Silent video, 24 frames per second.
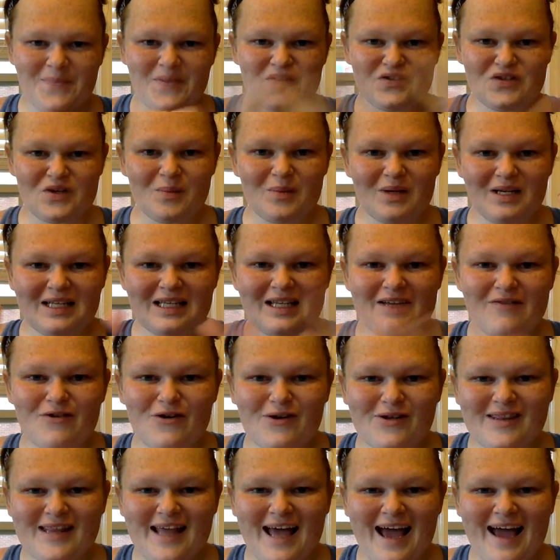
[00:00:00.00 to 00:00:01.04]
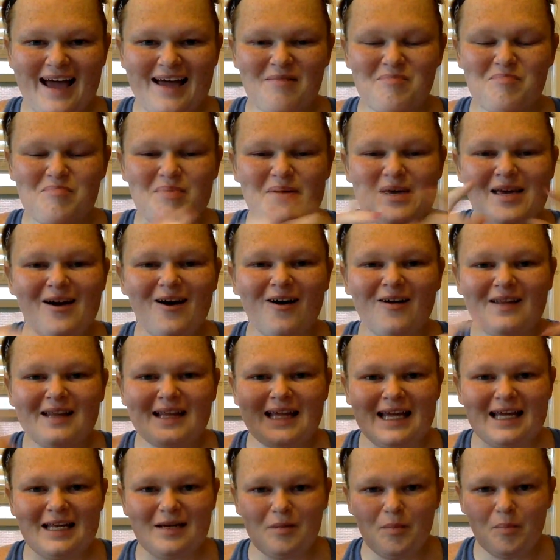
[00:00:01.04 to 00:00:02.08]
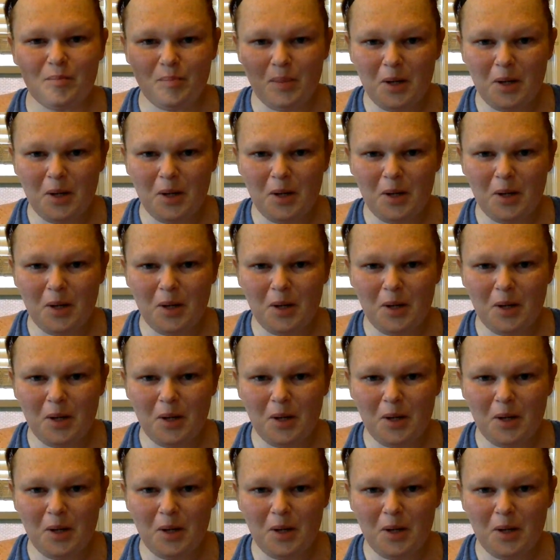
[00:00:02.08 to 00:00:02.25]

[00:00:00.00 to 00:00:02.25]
So I'm going to leave you with that. Be all in.